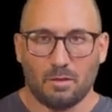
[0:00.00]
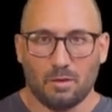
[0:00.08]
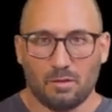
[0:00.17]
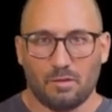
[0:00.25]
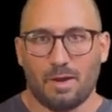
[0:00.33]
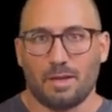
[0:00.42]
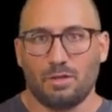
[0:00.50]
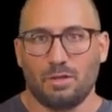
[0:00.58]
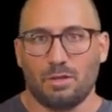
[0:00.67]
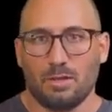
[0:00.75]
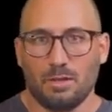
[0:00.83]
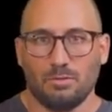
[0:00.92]

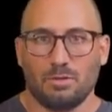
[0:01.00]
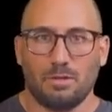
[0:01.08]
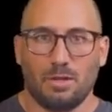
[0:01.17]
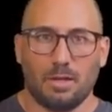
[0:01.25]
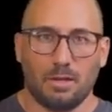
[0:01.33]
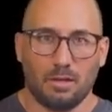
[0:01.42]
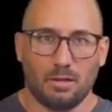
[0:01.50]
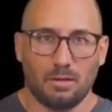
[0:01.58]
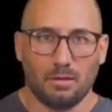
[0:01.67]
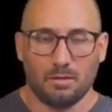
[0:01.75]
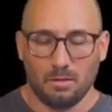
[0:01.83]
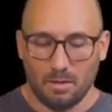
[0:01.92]
contraction and loosening
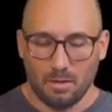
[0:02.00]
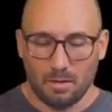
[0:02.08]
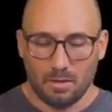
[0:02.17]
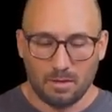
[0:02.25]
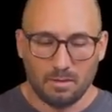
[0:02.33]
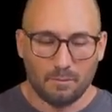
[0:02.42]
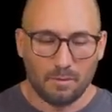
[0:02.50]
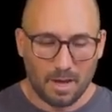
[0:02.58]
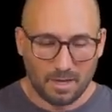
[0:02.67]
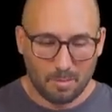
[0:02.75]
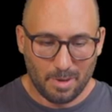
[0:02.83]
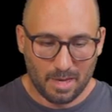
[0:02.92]
in a
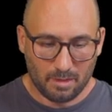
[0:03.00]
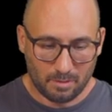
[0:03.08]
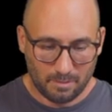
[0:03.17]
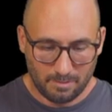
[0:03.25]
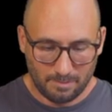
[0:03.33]
defined pattern.